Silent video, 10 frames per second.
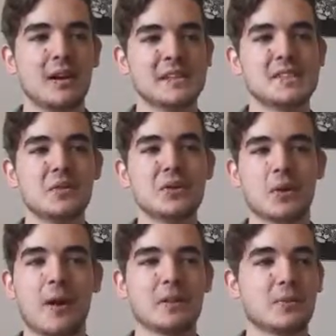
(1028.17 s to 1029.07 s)
it's definitely the
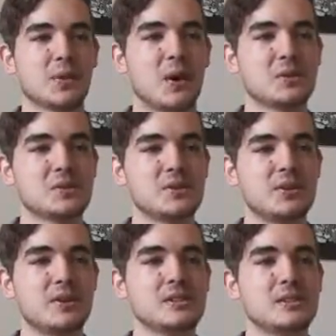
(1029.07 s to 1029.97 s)
Grand Theft Auto
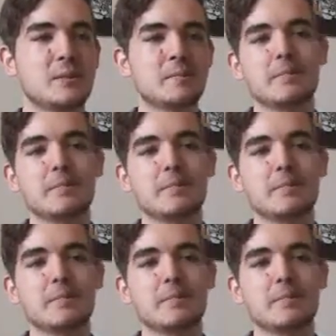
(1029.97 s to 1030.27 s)
series.